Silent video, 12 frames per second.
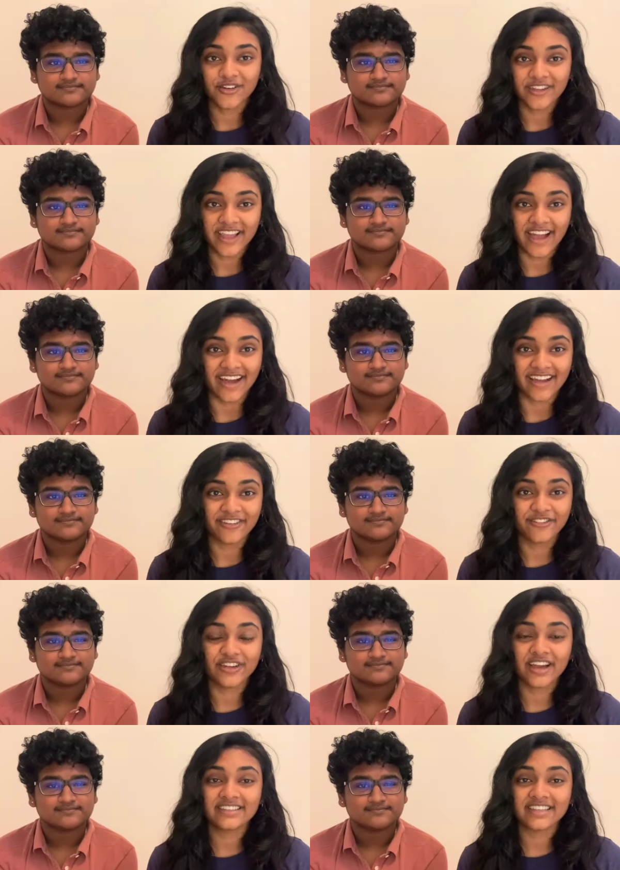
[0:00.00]
Speaker 1: yeah,
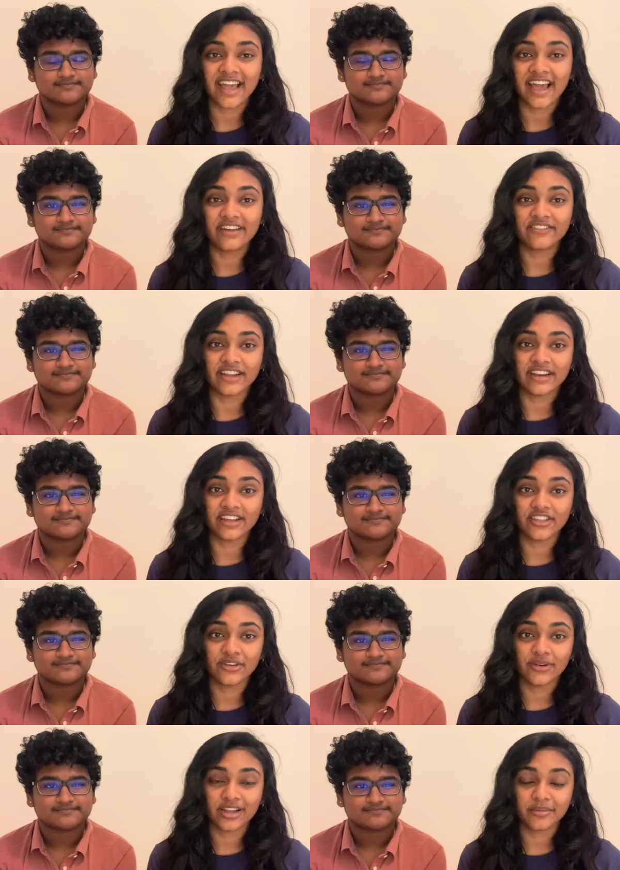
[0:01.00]
if you guys have any
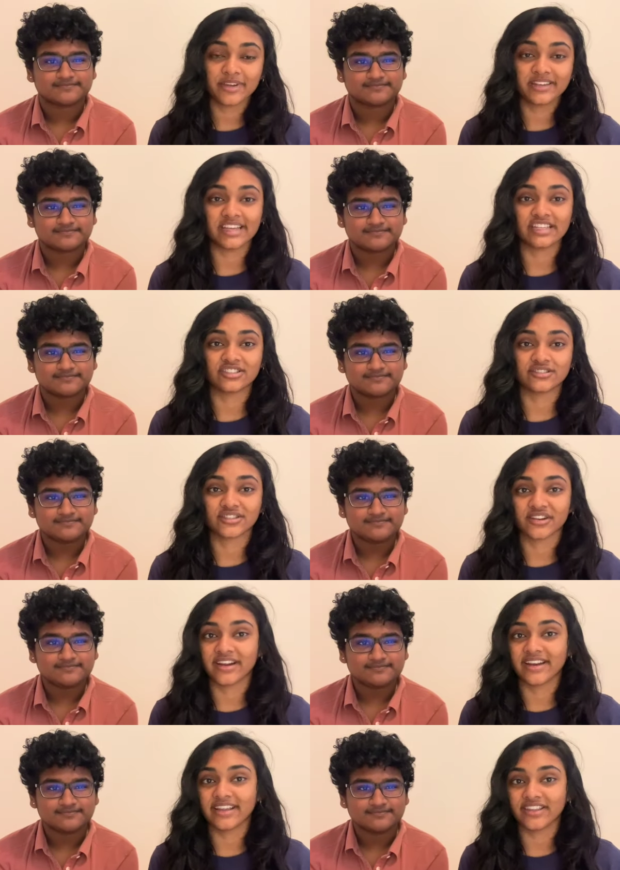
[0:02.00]
other recommendations or
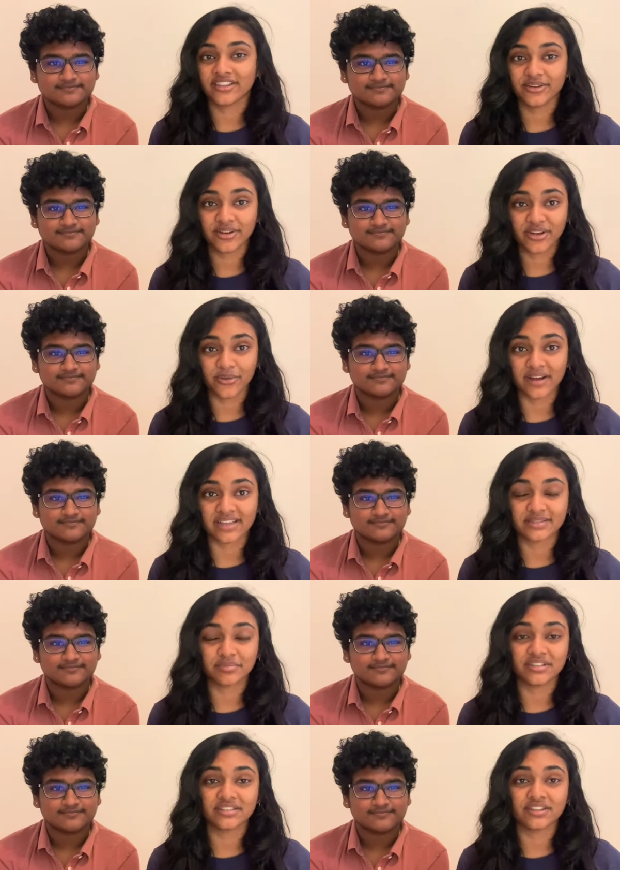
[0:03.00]
any other
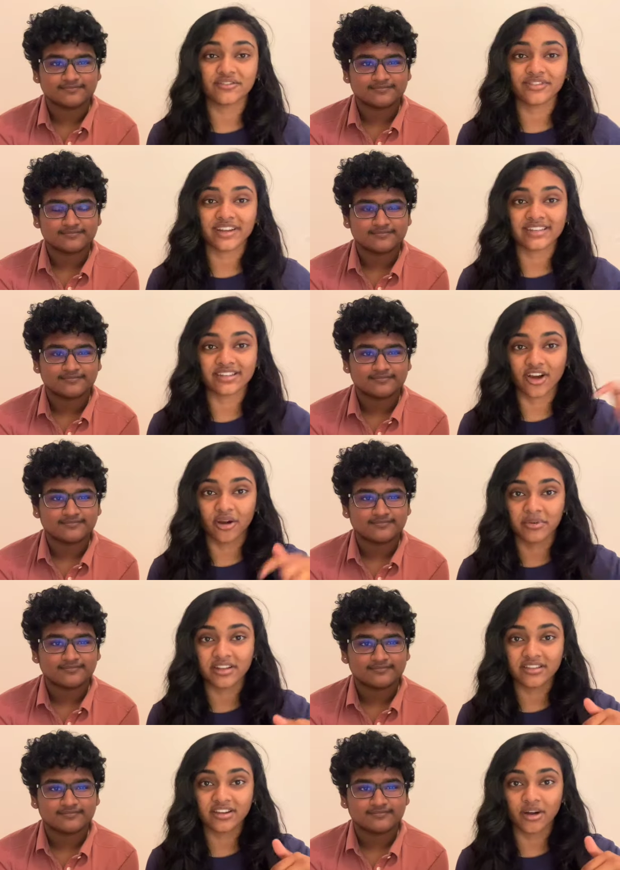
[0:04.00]
requests, please don't forget to
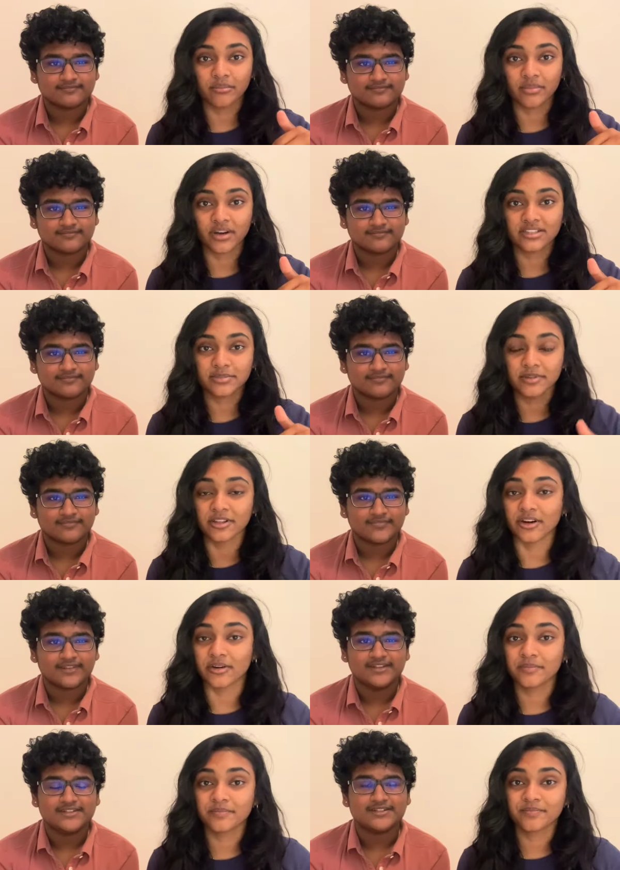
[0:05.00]
comment in the comment box
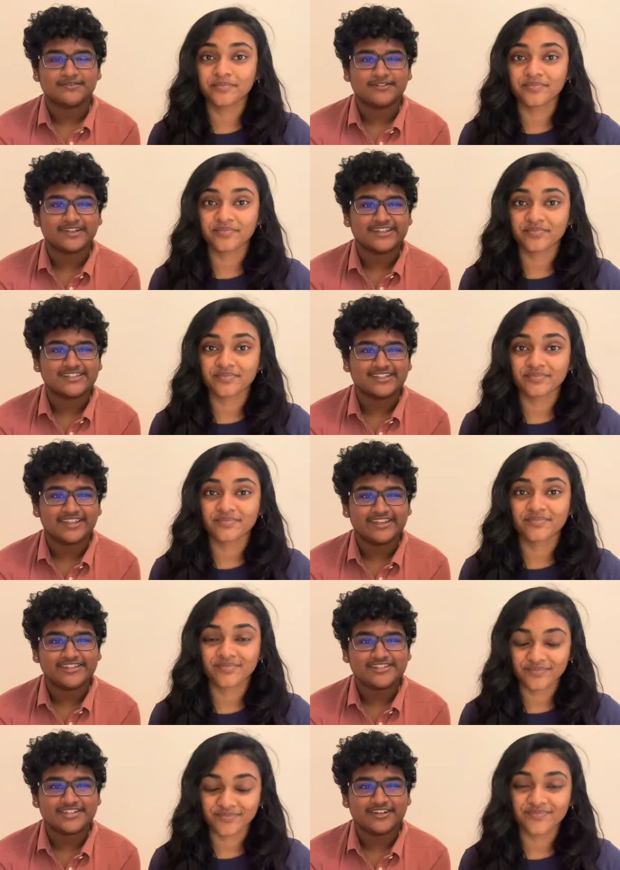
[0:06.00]
below.
Speaker 2: Don't forget to
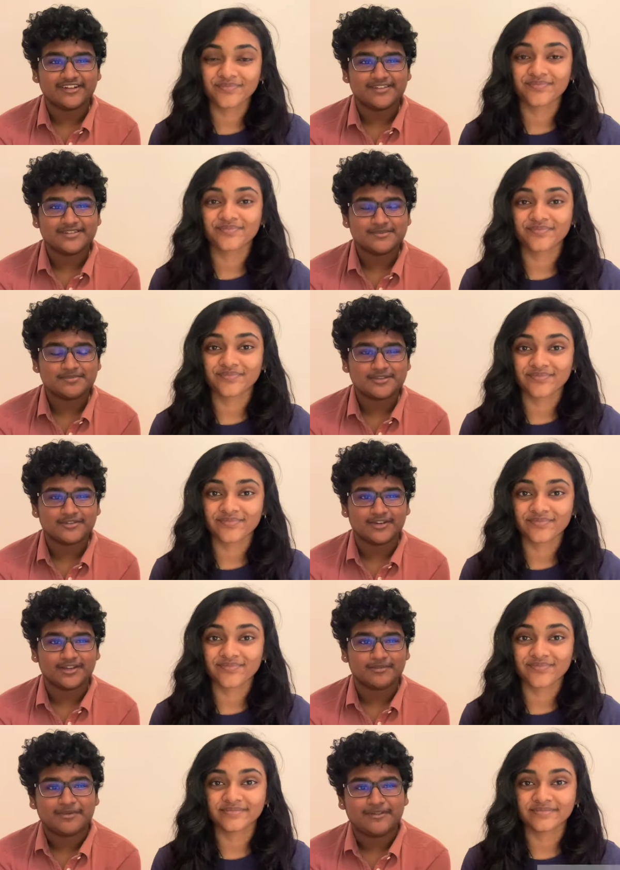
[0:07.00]
like, share, and
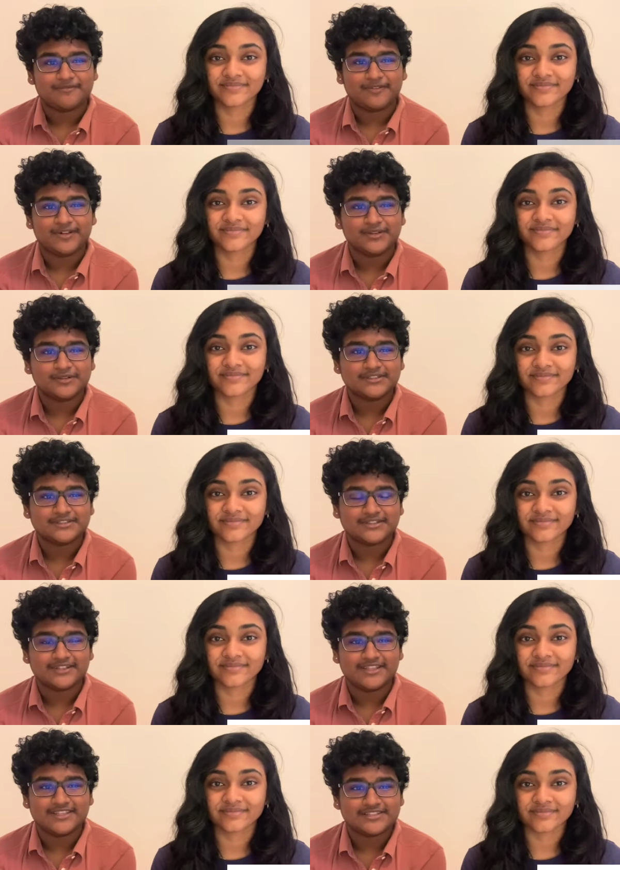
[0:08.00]
subscribe, and follow us
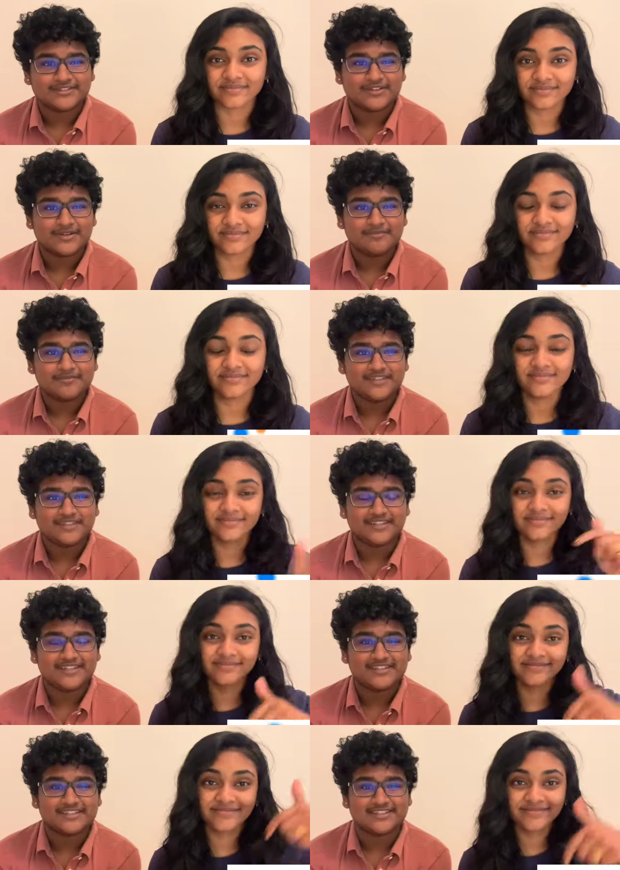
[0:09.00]
on Instagram. The
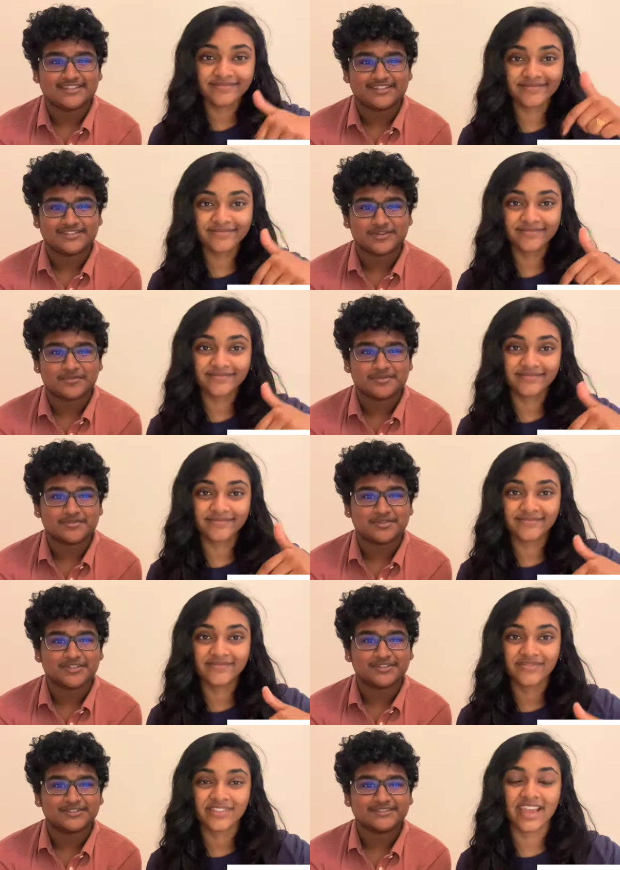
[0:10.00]
link is in the description
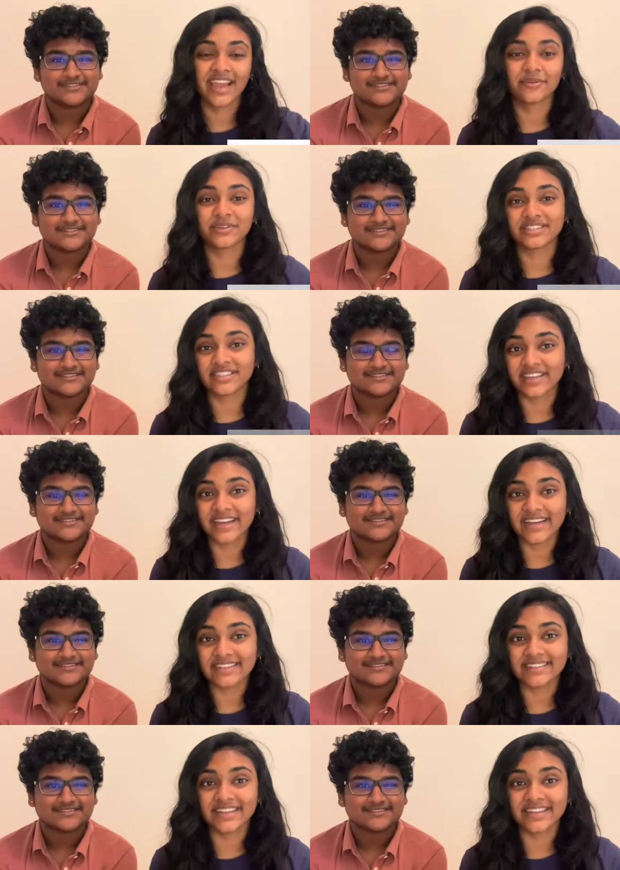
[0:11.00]
below.
Speaker 1: And we'll see you guys